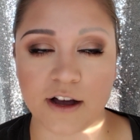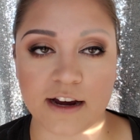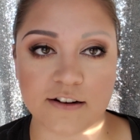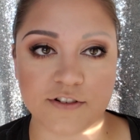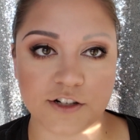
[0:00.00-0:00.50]

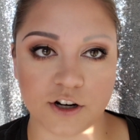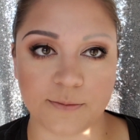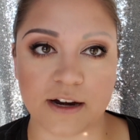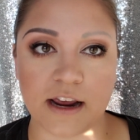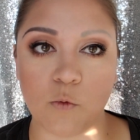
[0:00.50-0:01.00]
kind of
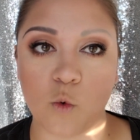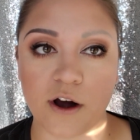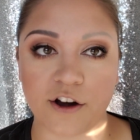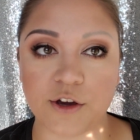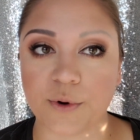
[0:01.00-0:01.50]
determining
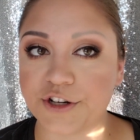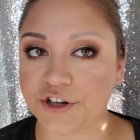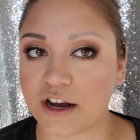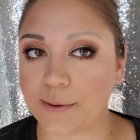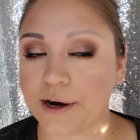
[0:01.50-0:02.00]
where you want
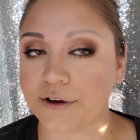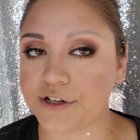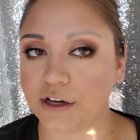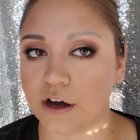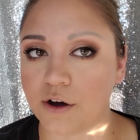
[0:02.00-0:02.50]
your eyebrow
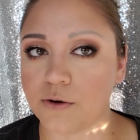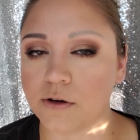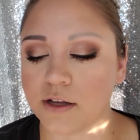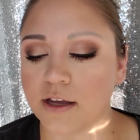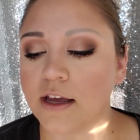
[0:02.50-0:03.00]
to
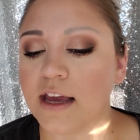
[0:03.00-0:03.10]
go.